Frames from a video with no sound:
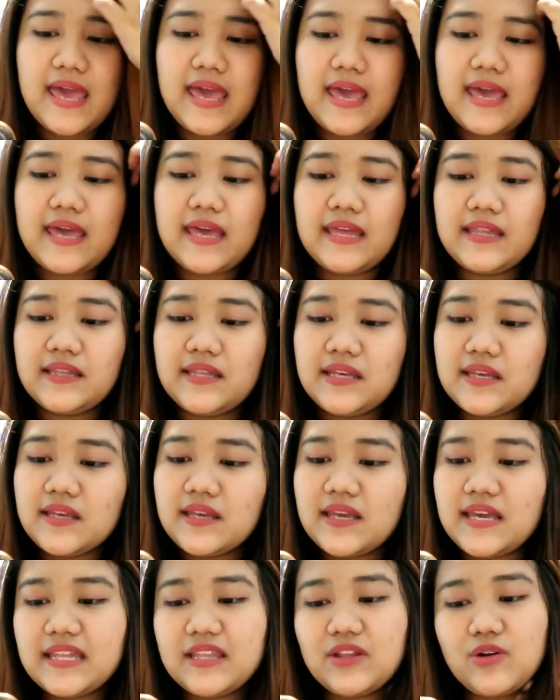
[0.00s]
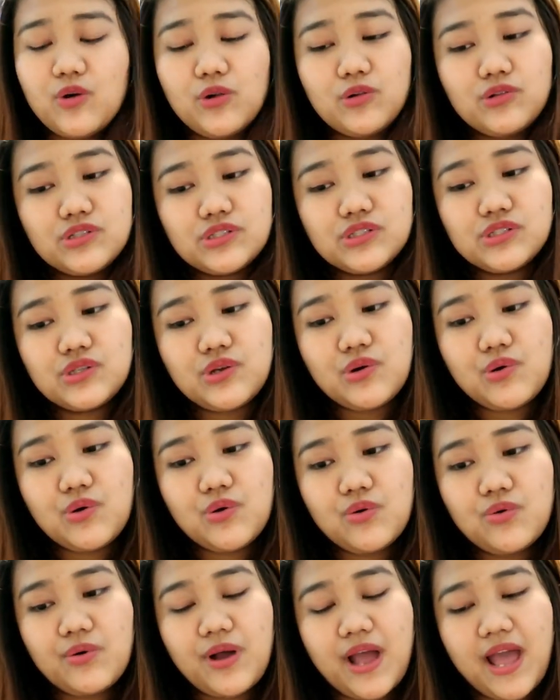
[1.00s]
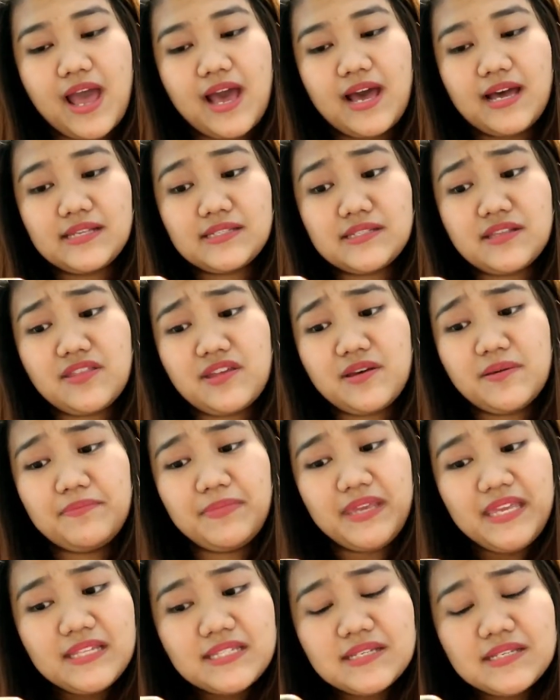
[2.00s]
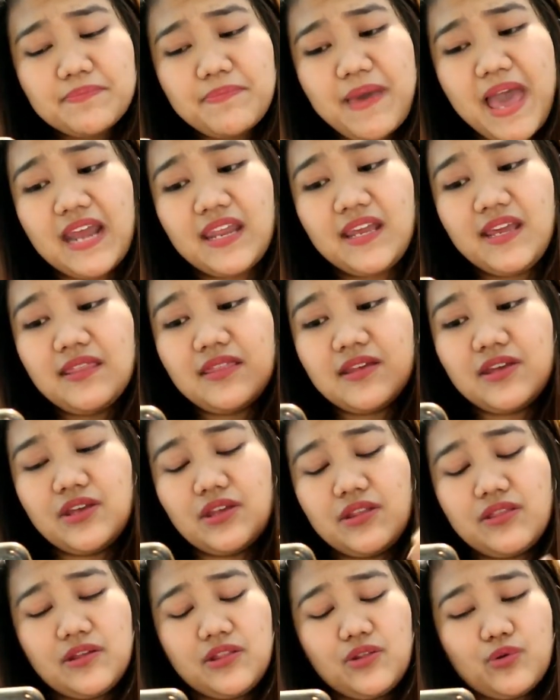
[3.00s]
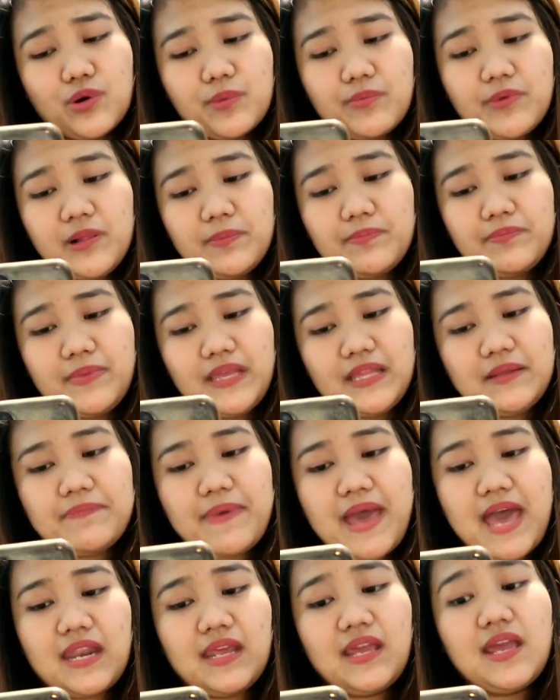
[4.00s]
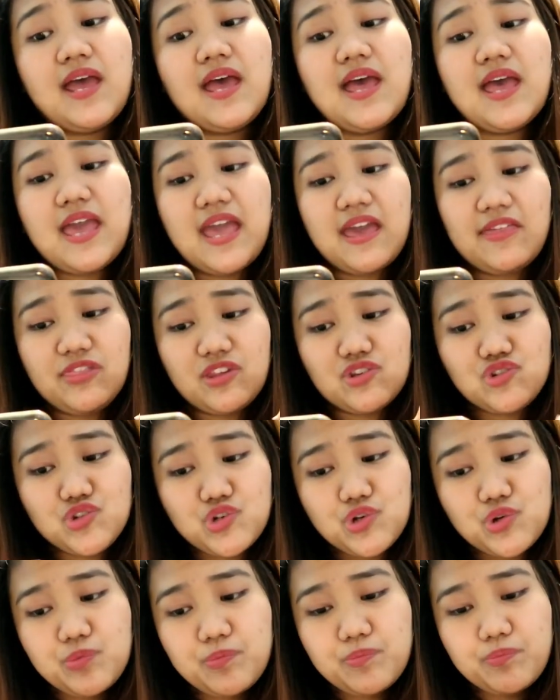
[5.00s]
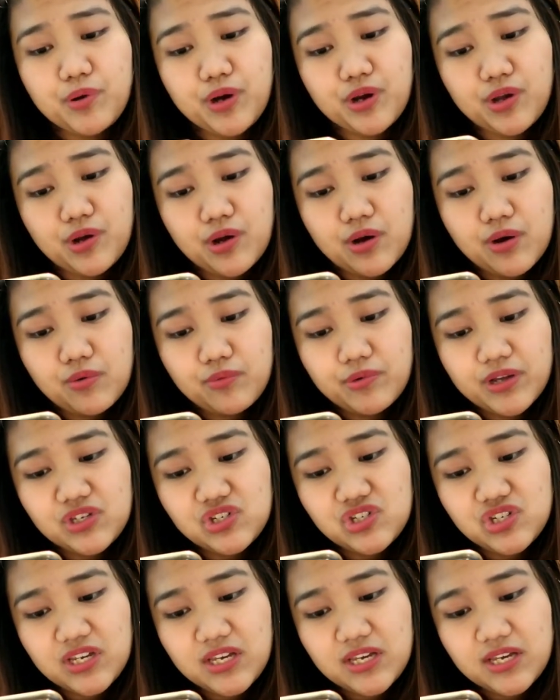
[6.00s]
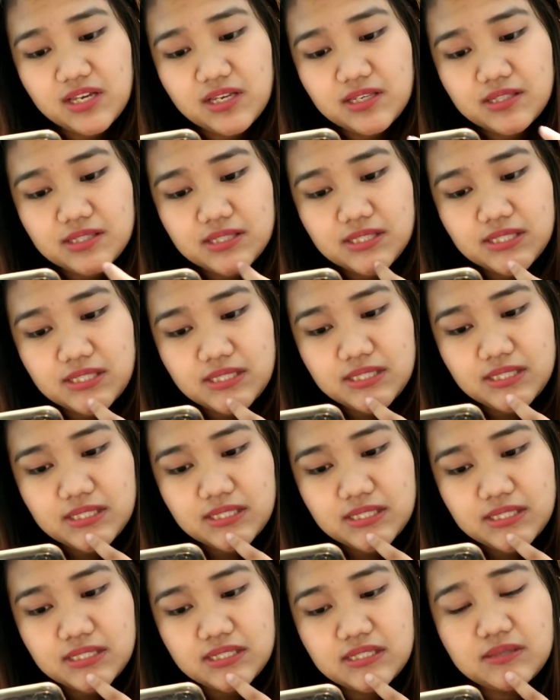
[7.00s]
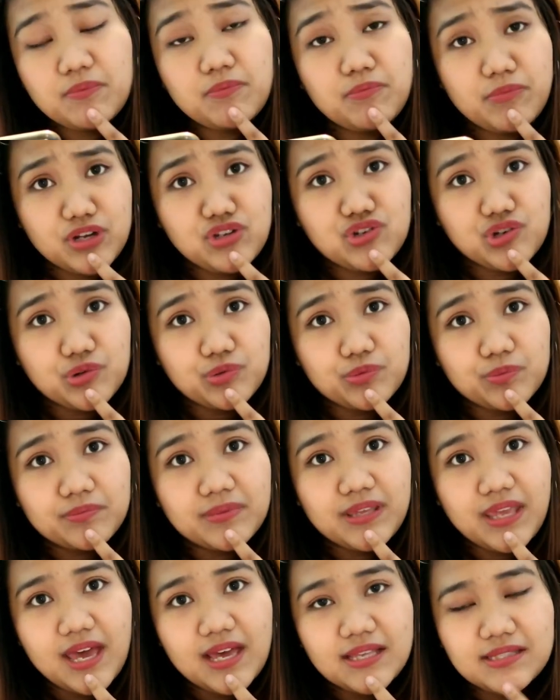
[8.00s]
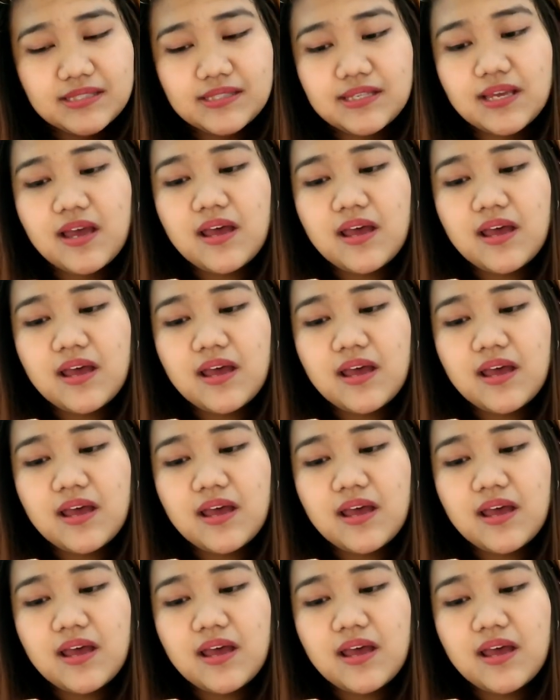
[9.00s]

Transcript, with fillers: and it also has the meat patty, the, the normal meat patty, and the shroom burger, which is mushroom, yes.